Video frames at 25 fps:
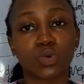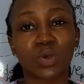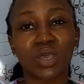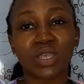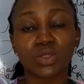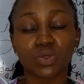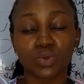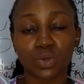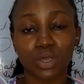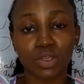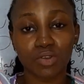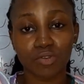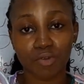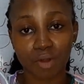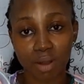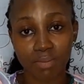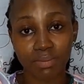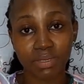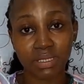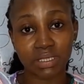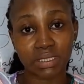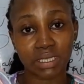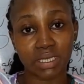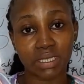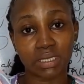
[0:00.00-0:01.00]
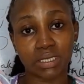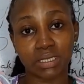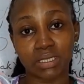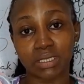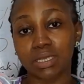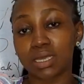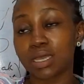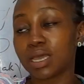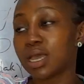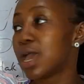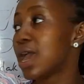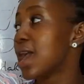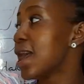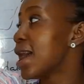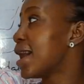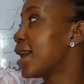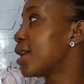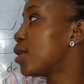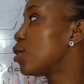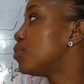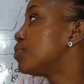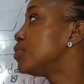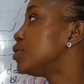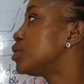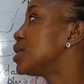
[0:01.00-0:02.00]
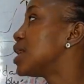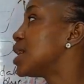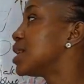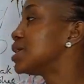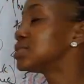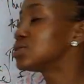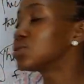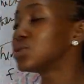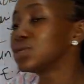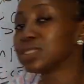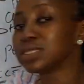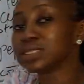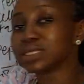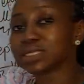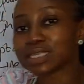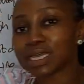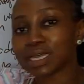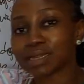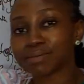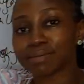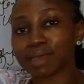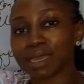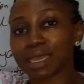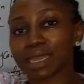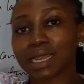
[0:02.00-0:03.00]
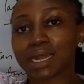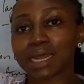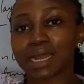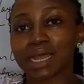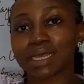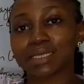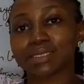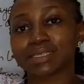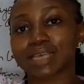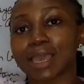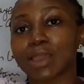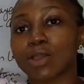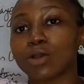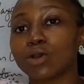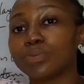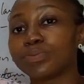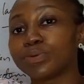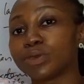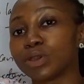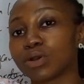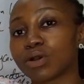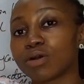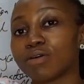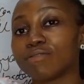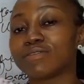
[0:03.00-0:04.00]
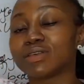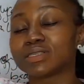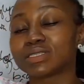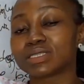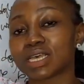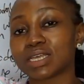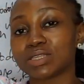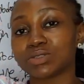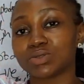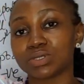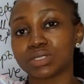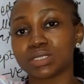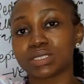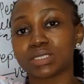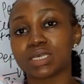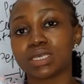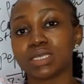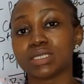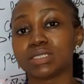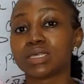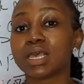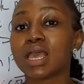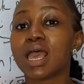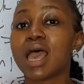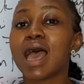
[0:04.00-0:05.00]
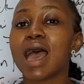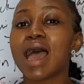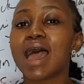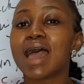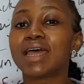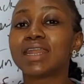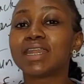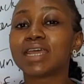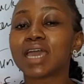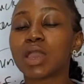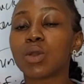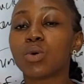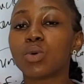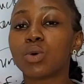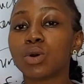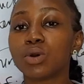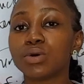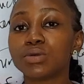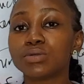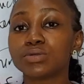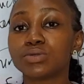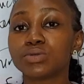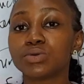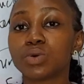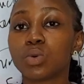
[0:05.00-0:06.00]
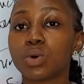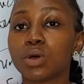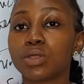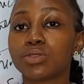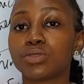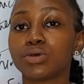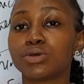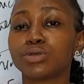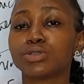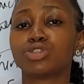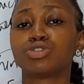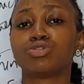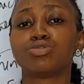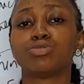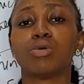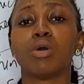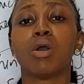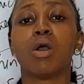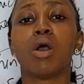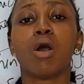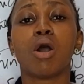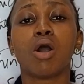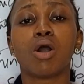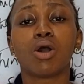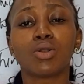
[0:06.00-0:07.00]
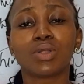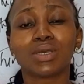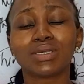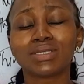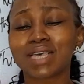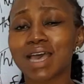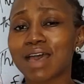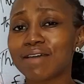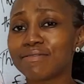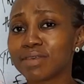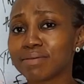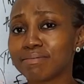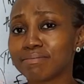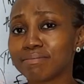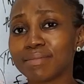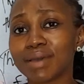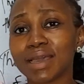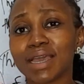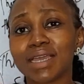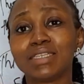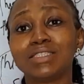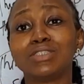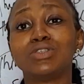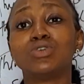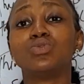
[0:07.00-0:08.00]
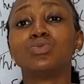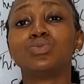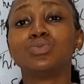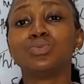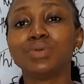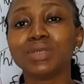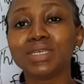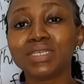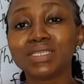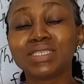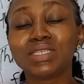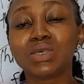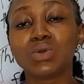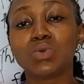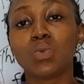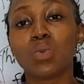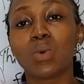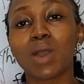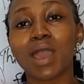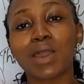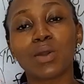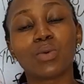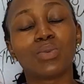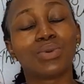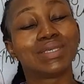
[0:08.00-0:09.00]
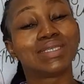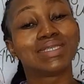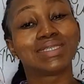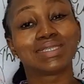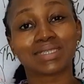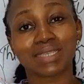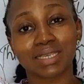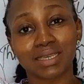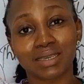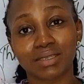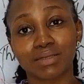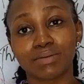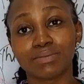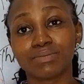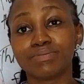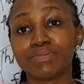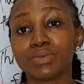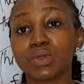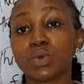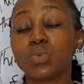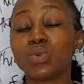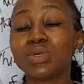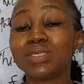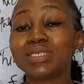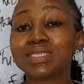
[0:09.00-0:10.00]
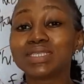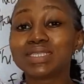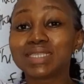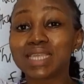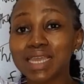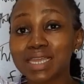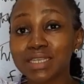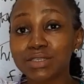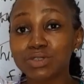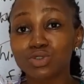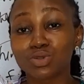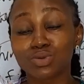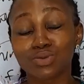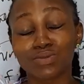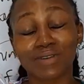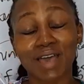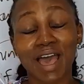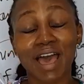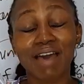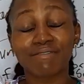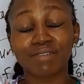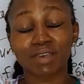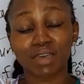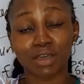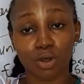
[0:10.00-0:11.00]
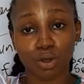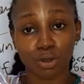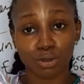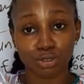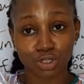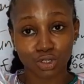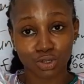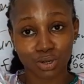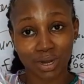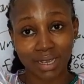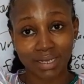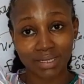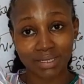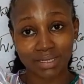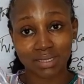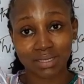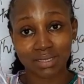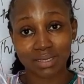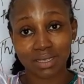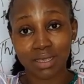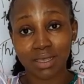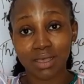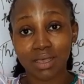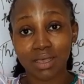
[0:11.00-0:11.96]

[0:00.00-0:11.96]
when doing gram staining. I hope you guys understand my class. I hope you're conversant with it. And I will also want us to always have in mind the reason why we stain. We stain to have a contrast